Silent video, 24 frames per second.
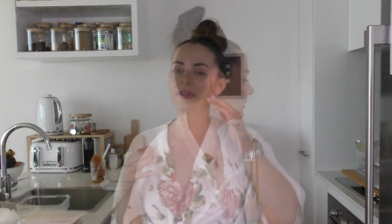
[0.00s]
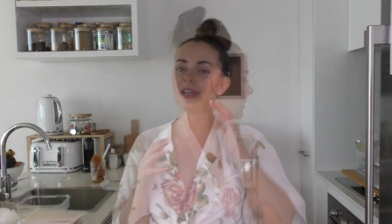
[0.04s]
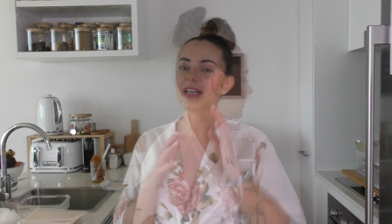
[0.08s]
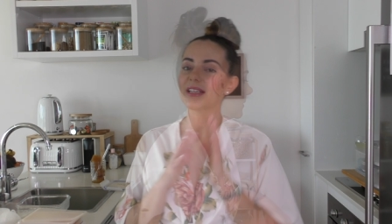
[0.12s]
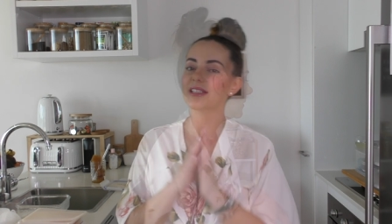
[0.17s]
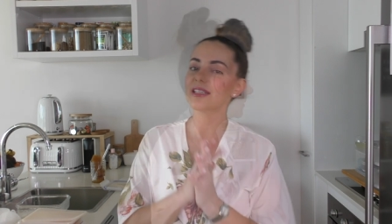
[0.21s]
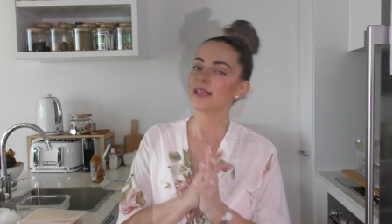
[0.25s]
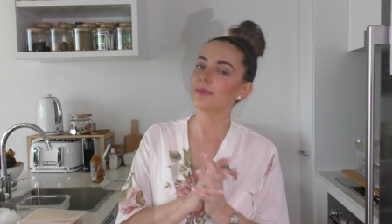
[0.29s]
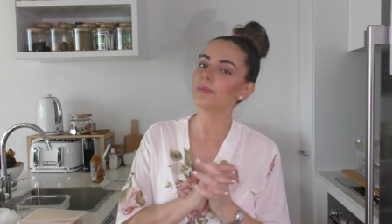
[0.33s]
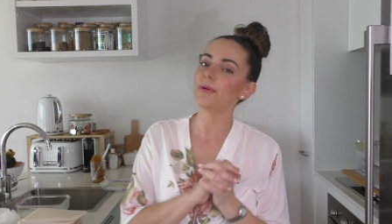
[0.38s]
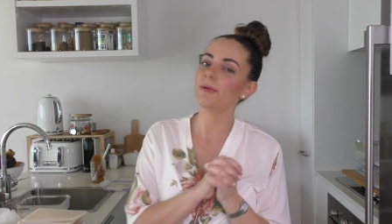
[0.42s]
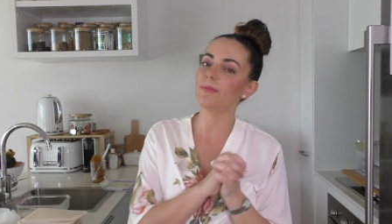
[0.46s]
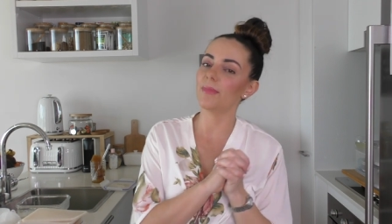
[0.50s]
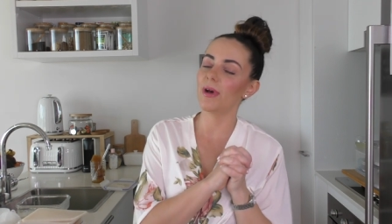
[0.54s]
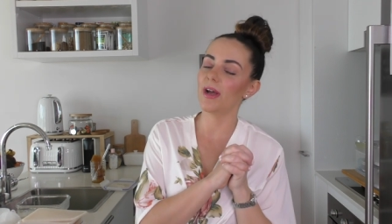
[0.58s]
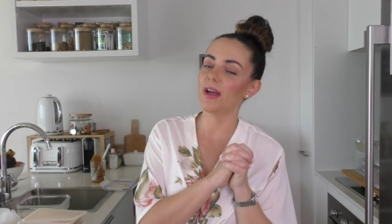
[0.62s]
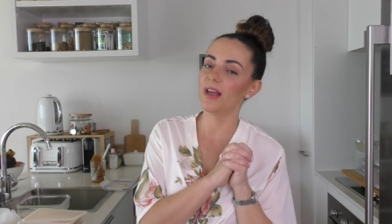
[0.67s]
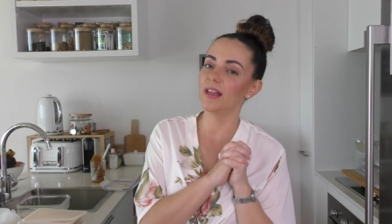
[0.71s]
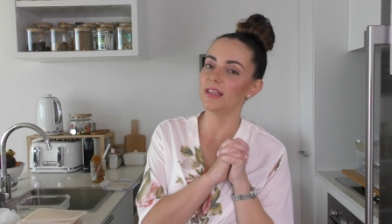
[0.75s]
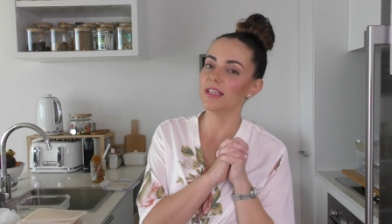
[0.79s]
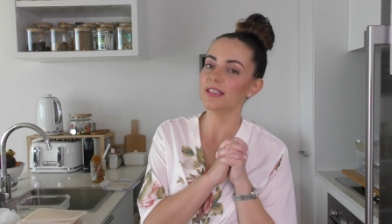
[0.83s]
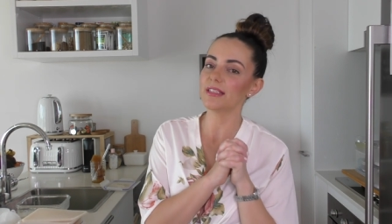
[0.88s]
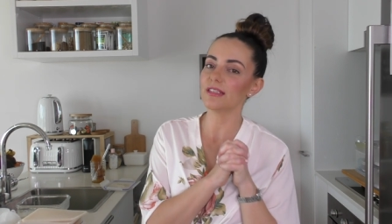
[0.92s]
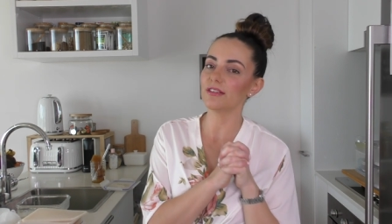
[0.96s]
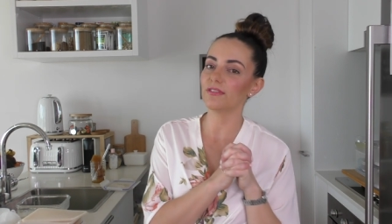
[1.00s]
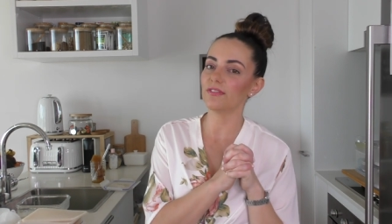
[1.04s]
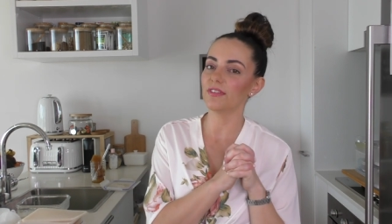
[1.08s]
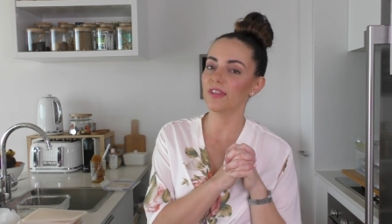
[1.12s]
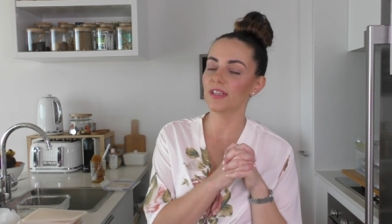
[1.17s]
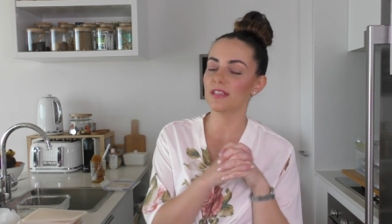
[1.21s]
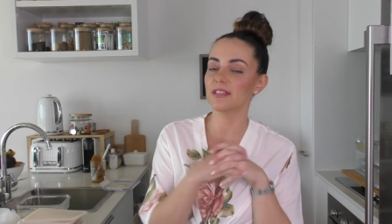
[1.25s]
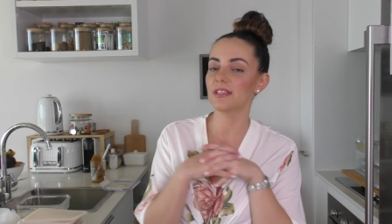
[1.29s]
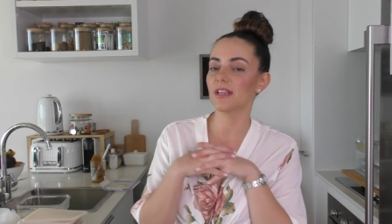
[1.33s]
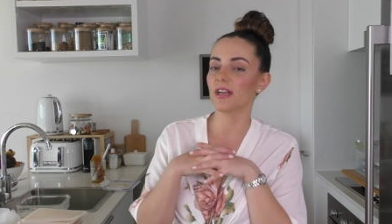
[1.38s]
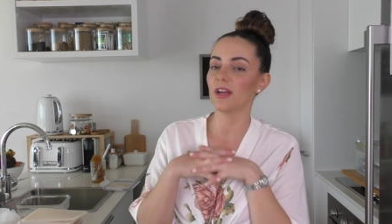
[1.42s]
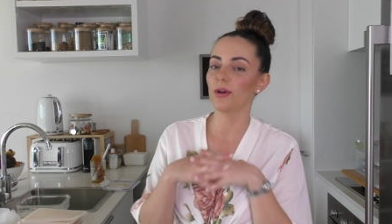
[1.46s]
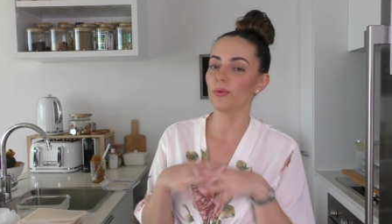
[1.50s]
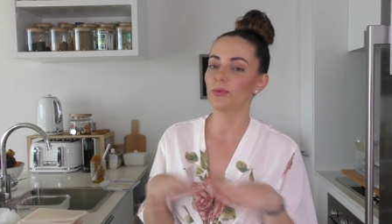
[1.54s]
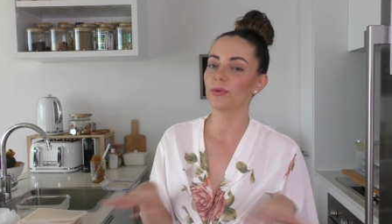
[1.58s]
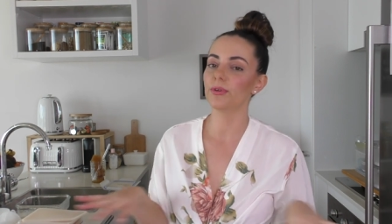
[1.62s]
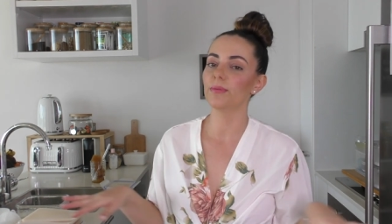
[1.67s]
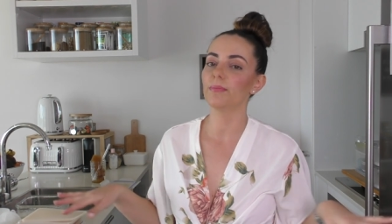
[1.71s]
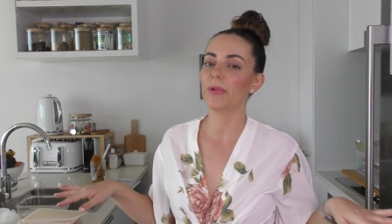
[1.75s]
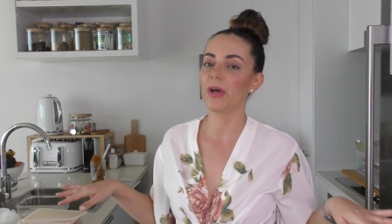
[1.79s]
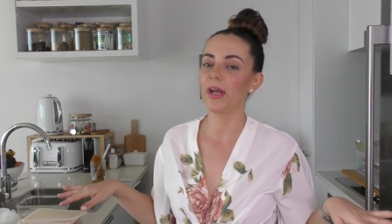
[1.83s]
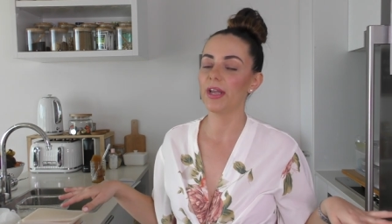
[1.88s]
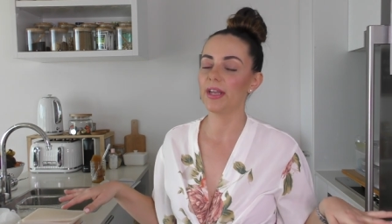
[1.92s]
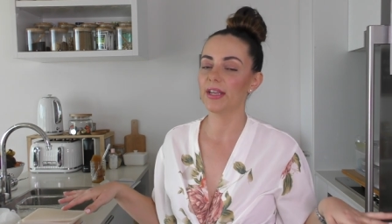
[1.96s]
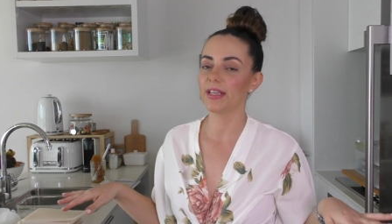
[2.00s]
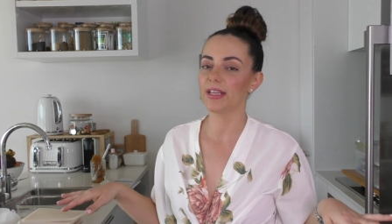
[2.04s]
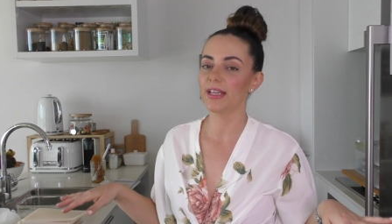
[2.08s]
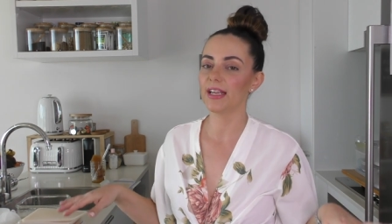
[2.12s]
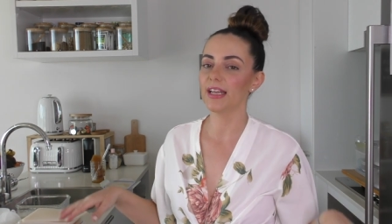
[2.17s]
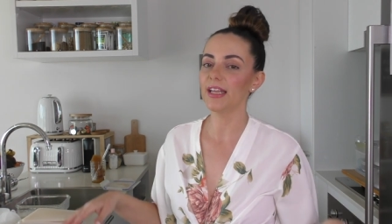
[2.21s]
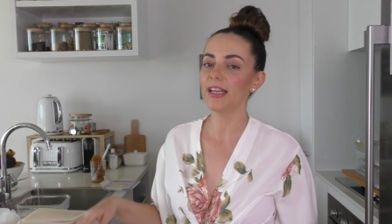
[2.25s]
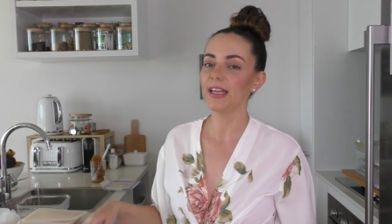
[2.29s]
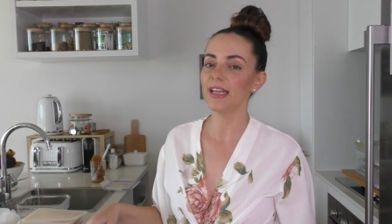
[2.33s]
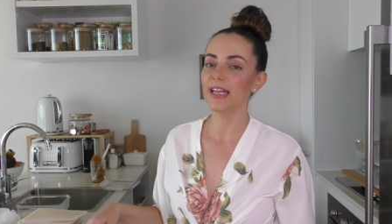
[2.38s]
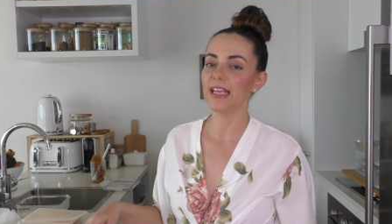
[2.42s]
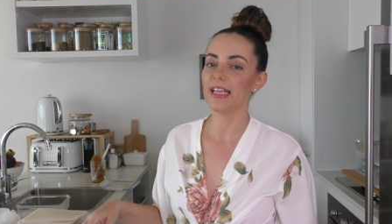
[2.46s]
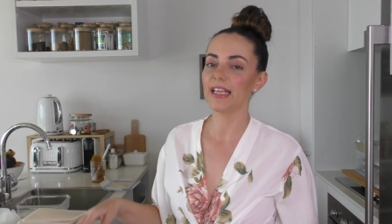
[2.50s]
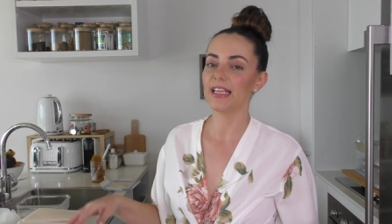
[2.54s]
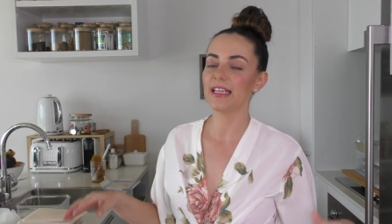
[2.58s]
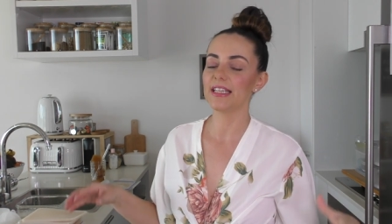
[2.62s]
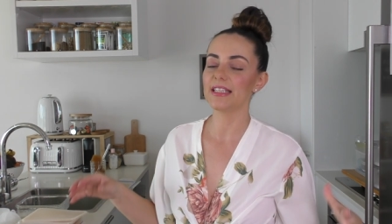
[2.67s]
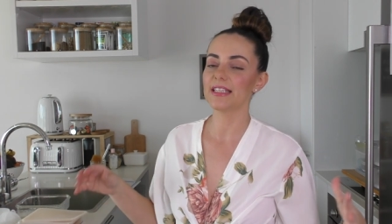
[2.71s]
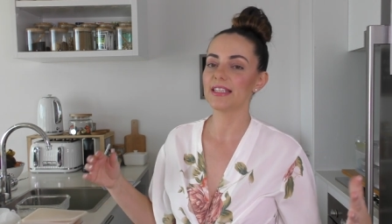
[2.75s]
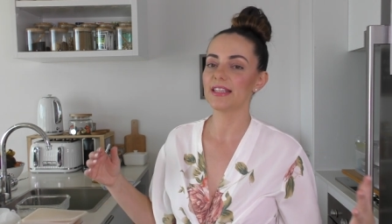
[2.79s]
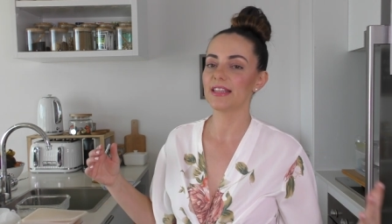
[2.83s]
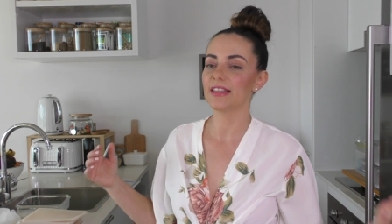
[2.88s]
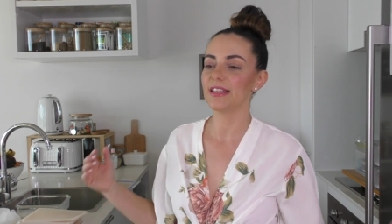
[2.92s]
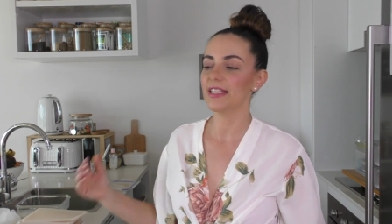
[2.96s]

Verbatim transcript: Next up on my list of things that I wouldn't buy again is